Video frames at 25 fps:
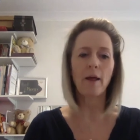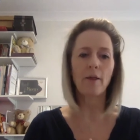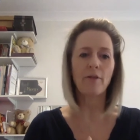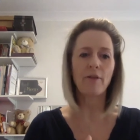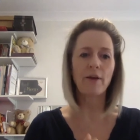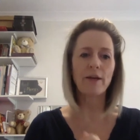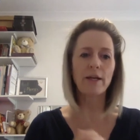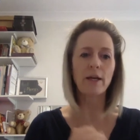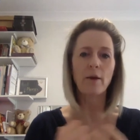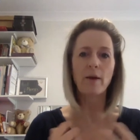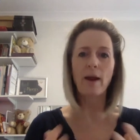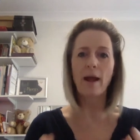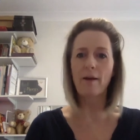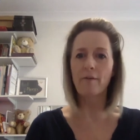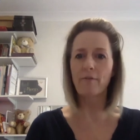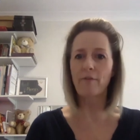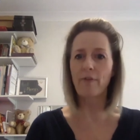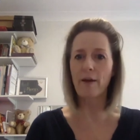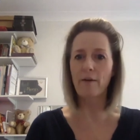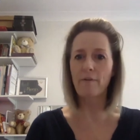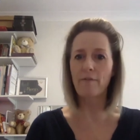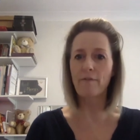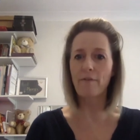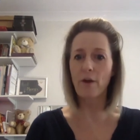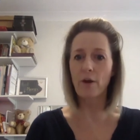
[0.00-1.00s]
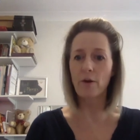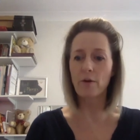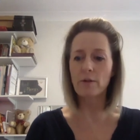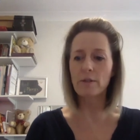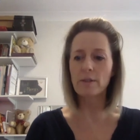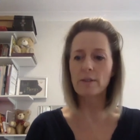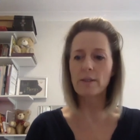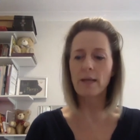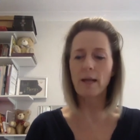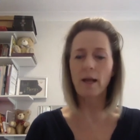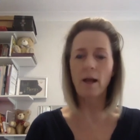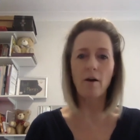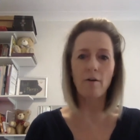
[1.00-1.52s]
They don't have their phones,
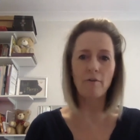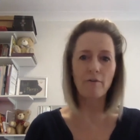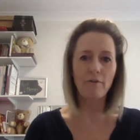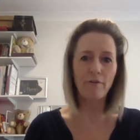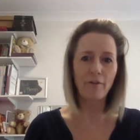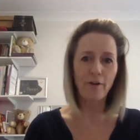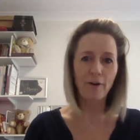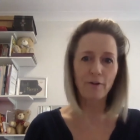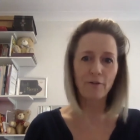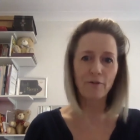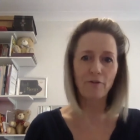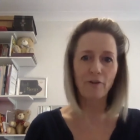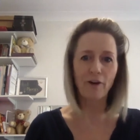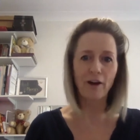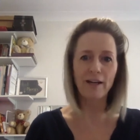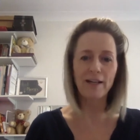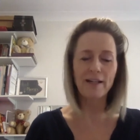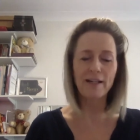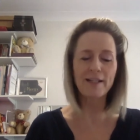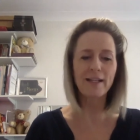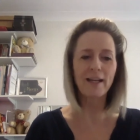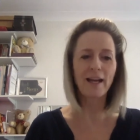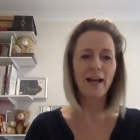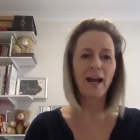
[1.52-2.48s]
they can't phone a friend.